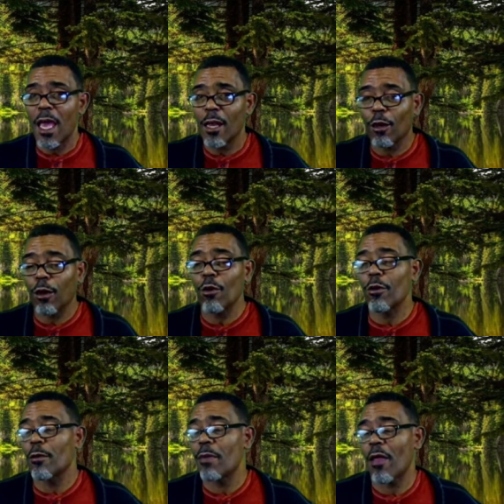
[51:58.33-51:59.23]
and
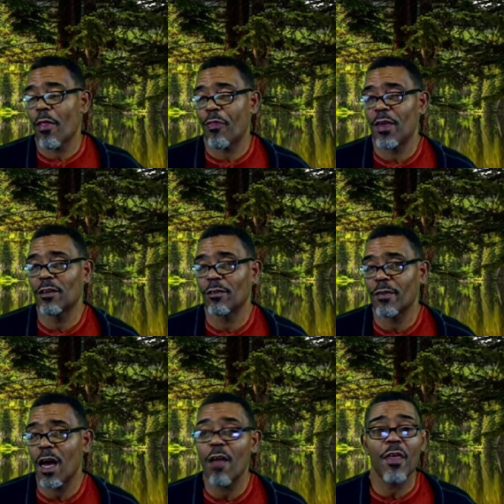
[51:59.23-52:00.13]
learn about the things
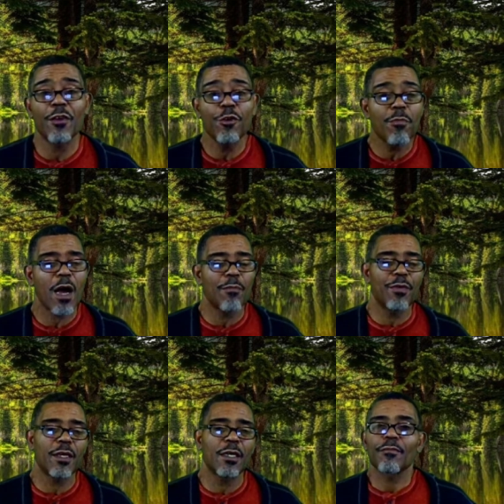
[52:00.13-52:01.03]
of God that you might
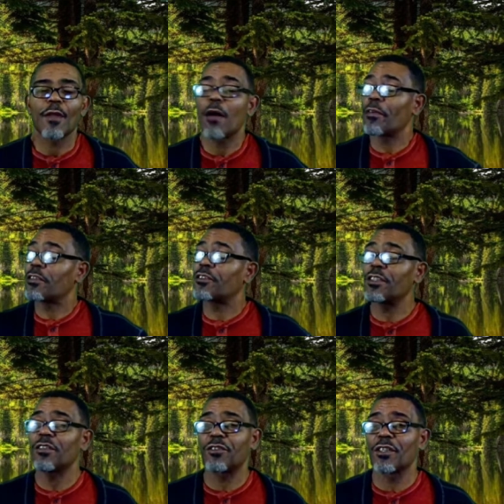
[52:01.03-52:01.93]
be of
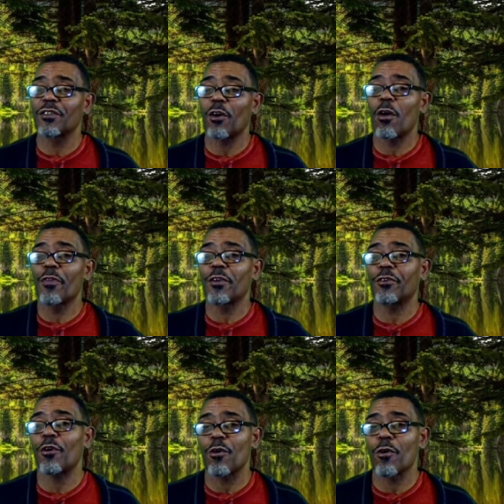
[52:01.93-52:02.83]
assistance on
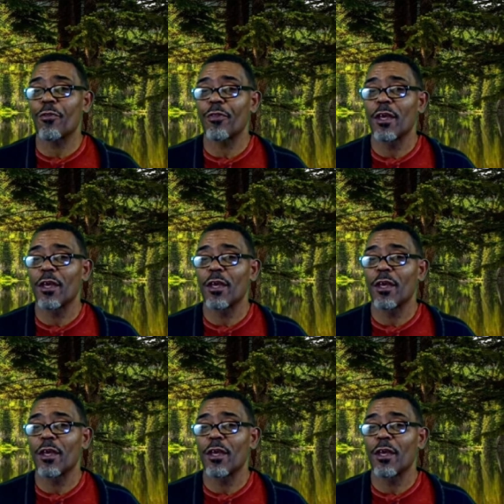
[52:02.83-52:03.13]
this earth